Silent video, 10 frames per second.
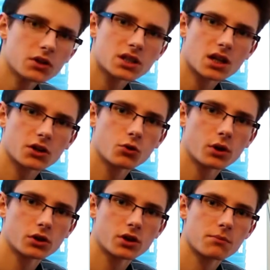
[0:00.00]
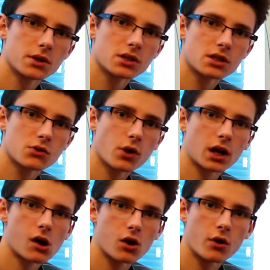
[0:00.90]
you decide you want your computer to run
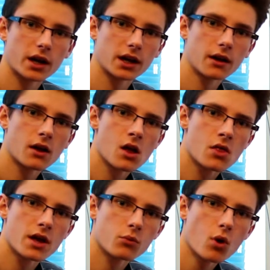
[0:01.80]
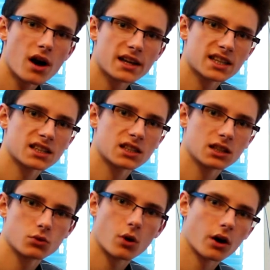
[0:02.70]
a lot quicker, then what S S
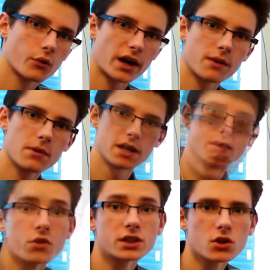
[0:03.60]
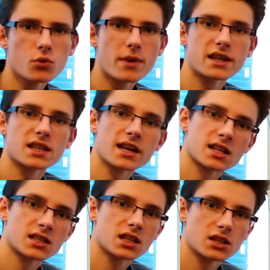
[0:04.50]
Ds will I recommend? The two best S
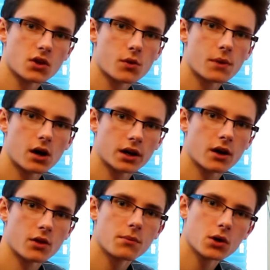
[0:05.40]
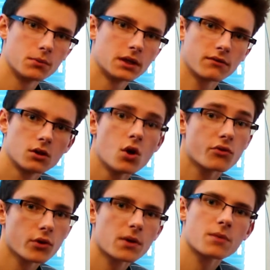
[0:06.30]
S Ds on the market at the moment,
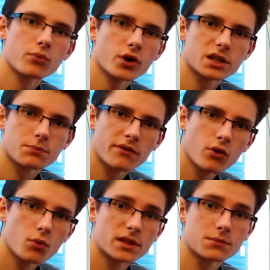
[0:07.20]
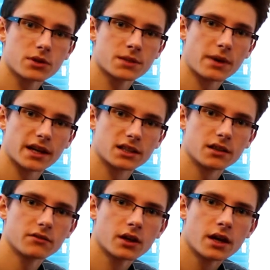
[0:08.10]
from a price performance
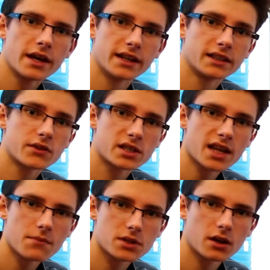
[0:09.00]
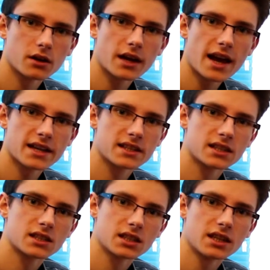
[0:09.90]
perspective, is the Samsung S
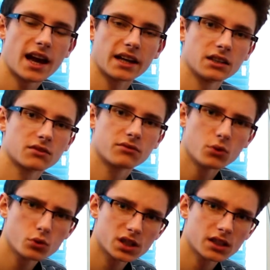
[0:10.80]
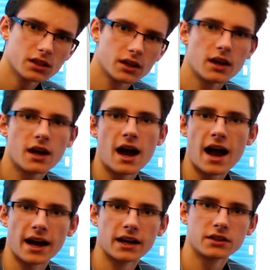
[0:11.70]
S D eight forty
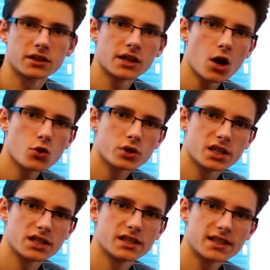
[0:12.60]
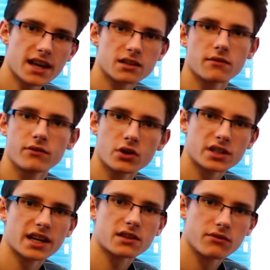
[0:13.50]
and the O C Z
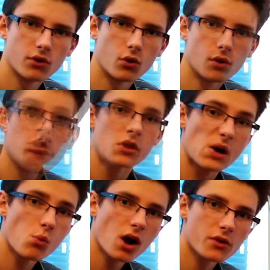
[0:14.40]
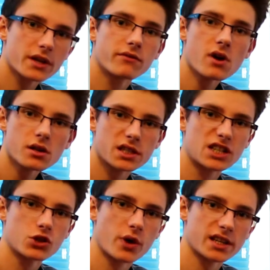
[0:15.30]
Vertex four. Now, while the
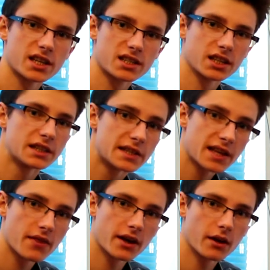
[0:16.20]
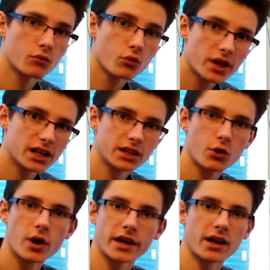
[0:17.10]
advantage to S S Ds is that they're really
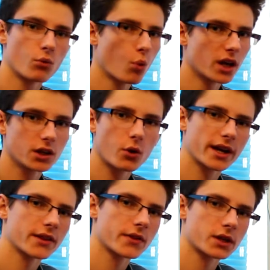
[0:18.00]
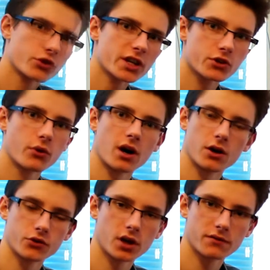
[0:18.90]
quick and way quicker than the traditional
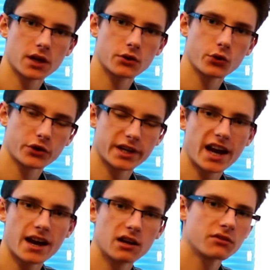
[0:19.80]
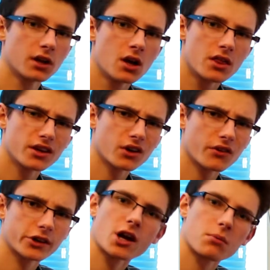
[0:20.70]
hard drives that you already have, there
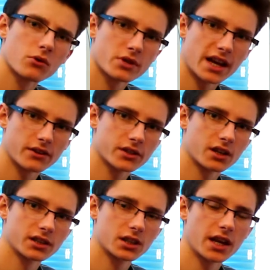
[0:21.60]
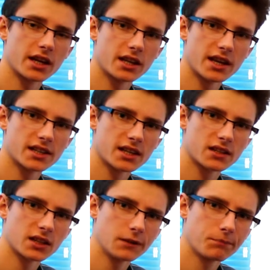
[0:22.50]
are a couple of downsides to getting an S S
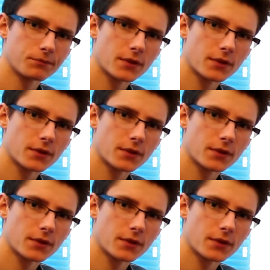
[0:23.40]
D.